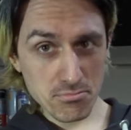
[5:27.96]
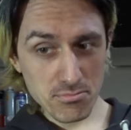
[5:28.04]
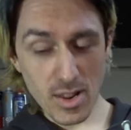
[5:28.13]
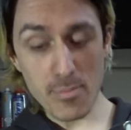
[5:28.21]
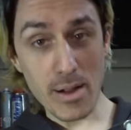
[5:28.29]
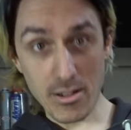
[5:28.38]

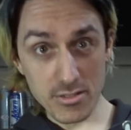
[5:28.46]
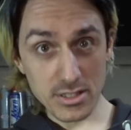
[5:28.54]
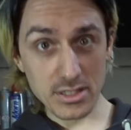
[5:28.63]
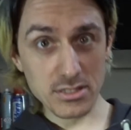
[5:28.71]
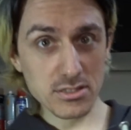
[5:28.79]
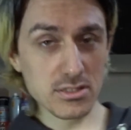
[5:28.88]

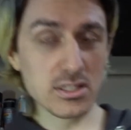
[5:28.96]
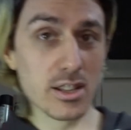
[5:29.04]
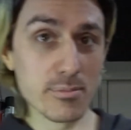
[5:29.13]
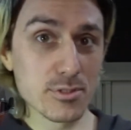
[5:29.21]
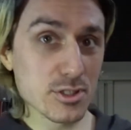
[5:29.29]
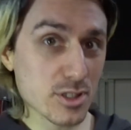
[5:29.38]
Apparently.
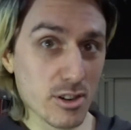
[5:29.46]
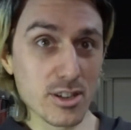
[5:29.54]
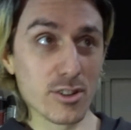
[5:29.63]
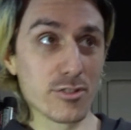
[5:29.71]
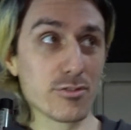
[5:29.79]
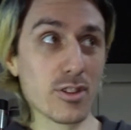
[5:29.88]
I'm just going
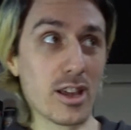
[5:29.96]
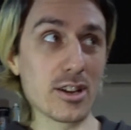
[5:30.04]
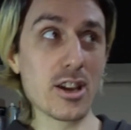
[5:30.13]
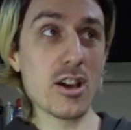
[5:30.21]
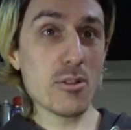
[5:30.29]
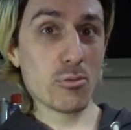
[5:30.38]
off like
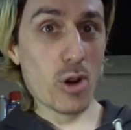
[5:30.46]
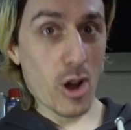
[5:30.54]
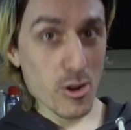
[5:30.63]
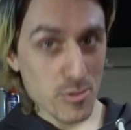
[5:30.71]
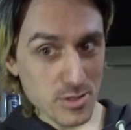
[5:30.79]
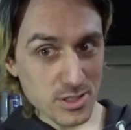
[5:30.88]
what
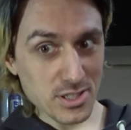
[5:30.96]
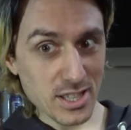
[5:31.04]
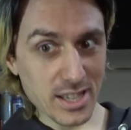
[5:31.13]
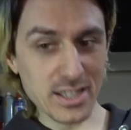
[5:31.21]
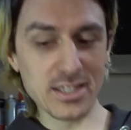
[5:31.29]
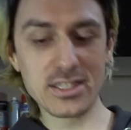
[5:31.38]
owners
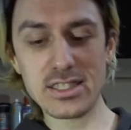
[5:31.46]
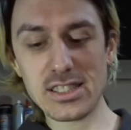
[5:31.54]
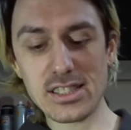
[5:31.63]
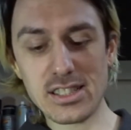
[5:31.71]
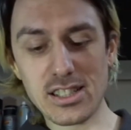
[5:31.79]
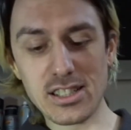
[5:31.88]
say.
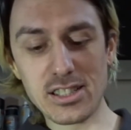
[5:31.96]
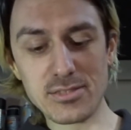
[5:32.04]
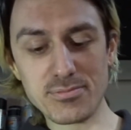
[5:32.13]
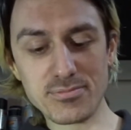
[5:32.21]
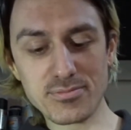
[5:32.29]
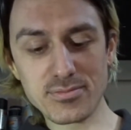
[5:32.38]

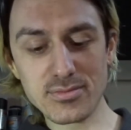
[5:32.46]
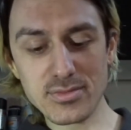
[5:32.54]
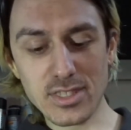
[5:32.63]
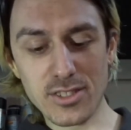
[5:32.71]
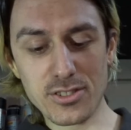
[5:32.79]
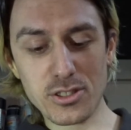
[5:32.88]

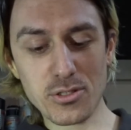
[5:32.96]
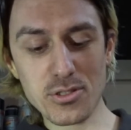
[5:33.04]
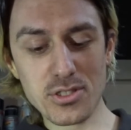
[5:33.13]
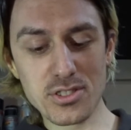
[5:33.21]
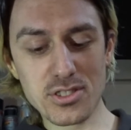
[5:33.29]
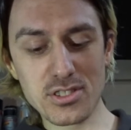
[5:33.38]
Of
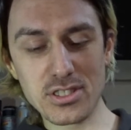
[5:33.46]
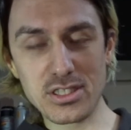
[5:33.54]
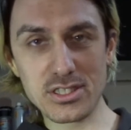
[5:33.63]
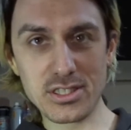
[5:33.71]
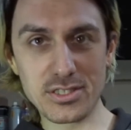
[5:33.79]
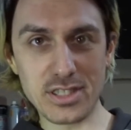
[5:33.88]
course,
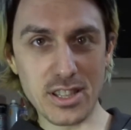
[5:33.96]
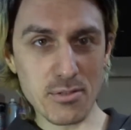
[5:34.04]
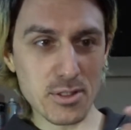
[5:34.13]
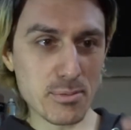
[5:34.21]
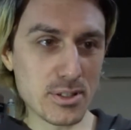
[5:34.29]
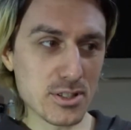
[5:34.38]
you have to take that
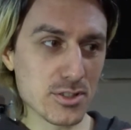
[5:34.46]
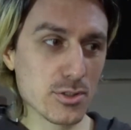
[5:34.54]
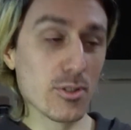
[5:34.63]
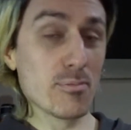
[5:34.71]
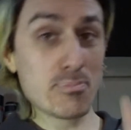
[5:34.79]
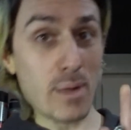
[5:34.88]
with a pinch of
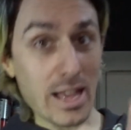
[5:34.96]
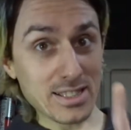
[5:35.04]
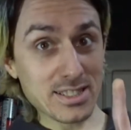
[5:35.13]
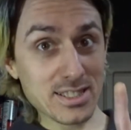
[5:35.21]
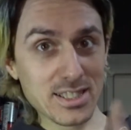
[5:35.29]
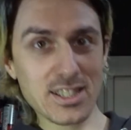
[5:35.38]
salt.
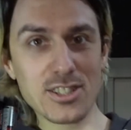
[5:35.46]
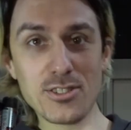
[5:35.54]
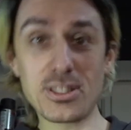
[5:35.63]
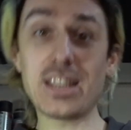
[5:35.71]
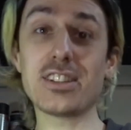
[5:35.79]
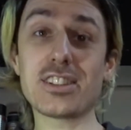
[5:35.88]
But you
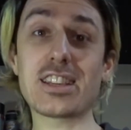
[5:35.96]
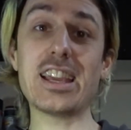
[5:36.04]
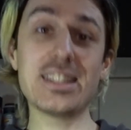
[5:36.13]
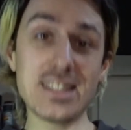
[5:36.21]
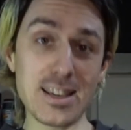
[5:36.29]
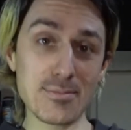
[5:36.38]
take the
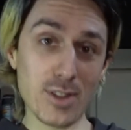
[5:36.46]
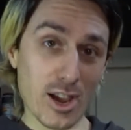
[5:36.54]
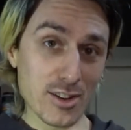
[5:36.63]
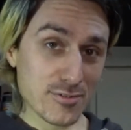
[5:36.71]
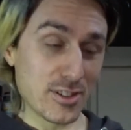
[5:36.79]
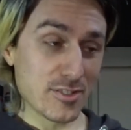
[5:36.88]
KTM
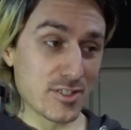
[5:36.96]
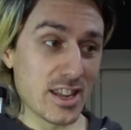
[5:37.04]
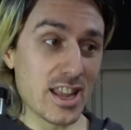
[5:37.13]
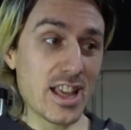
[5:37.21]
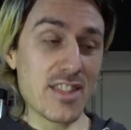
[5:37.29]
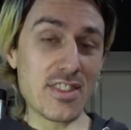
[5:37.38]

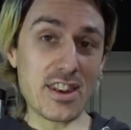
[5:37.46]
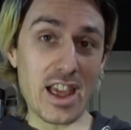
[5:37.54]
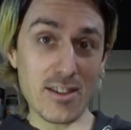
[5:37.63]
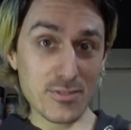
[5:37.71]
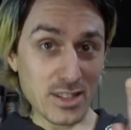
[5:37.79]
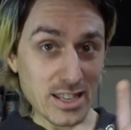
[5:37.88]
950, then
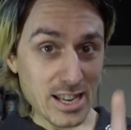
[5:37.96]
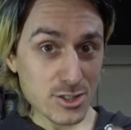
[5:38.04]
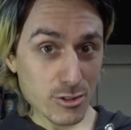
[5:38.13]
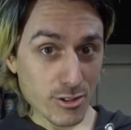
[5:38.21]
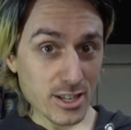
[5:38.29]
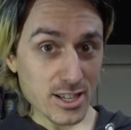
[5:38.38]
have the
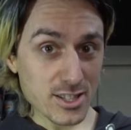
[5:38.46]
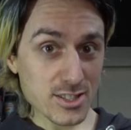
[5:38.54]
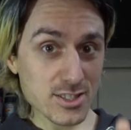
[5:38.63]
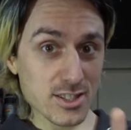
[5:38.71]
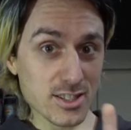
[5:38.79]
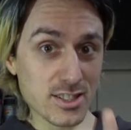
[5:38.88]

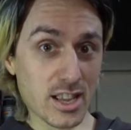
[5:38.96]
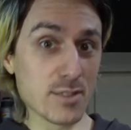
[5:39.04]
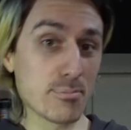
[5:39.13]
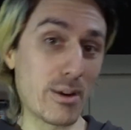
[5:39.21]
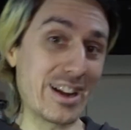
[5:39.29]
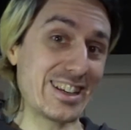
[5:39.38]
electronics done
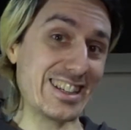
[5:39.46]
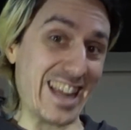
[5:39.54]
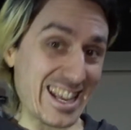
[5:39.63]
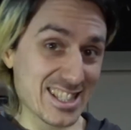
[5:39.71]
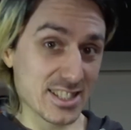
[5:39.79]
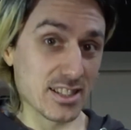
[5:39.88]
by
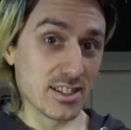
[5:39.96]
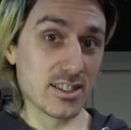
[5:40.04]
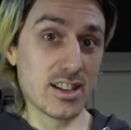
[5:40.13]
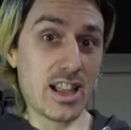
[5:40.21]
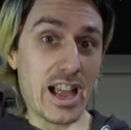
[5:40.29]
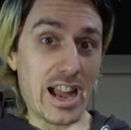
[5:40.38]
NASA
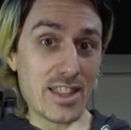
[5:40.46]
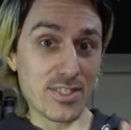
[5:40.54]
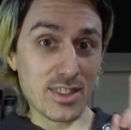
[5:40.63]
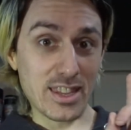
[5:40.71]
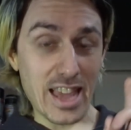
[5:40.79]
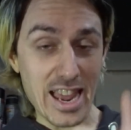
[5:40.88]
and
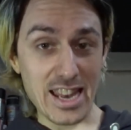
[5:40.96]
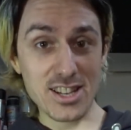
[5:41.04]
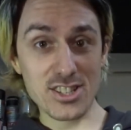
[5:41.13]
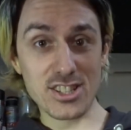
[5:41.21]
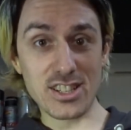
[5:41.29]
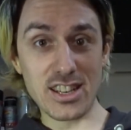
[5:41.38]
the
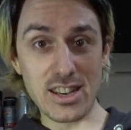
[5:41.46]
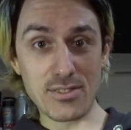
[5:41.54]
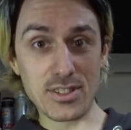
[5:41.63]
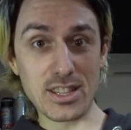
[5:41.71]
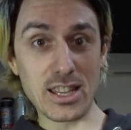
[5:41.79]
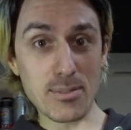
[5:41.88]
engine and
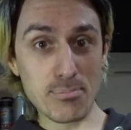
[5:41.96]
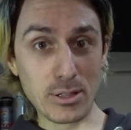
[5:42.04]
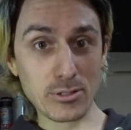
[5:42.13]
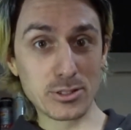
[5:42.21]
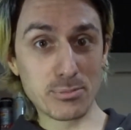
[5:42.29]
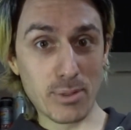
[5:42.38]
everything
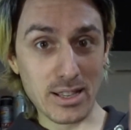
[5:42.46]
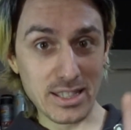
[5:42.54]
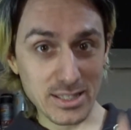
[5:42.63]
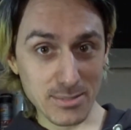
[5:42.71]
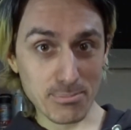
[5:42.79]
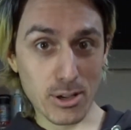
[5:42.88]
built by
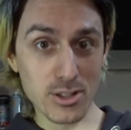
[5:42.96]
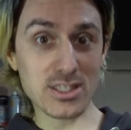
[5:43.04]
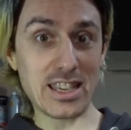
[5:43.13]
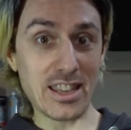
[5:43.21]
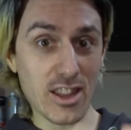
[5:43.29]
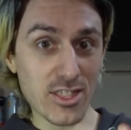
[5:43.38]
Lyndon
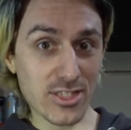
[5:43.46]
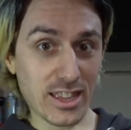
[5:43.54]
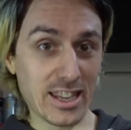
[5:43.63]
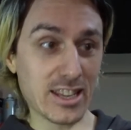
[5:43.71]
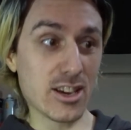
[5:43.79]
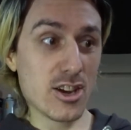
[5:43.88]
Poskett, and I
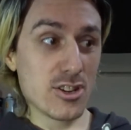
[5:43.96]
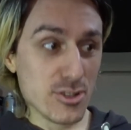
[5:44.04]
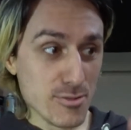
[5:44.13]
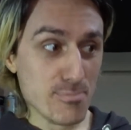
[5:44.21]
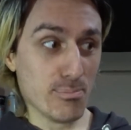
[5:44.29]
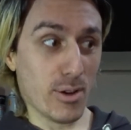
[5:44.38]
think
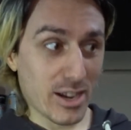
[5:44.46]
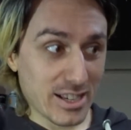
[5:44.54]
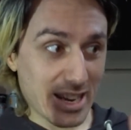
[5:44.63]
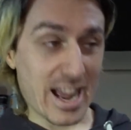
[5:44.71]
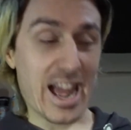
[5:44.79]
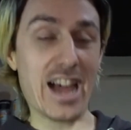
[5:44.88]
you might
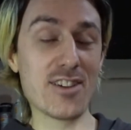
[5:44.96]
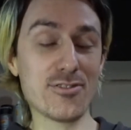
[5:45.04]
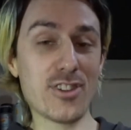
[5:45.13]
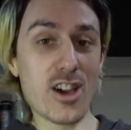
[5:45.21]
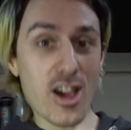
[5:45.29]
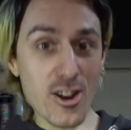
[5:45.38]

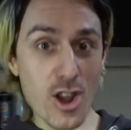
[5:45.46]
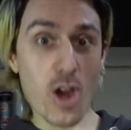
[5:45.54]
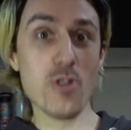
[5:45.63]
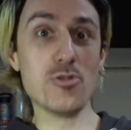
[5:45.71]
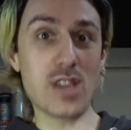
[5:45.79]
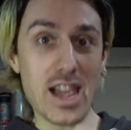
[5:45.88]
have an
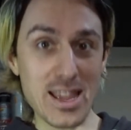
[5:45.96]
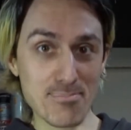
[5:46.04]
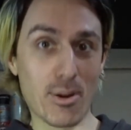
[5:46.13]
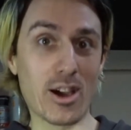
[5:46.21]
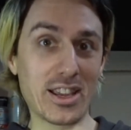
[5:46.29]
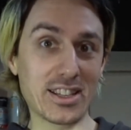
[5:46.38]
okay
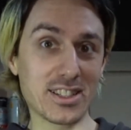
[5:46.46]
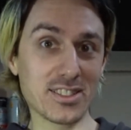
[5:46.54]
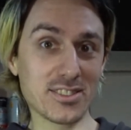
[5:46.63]
bike.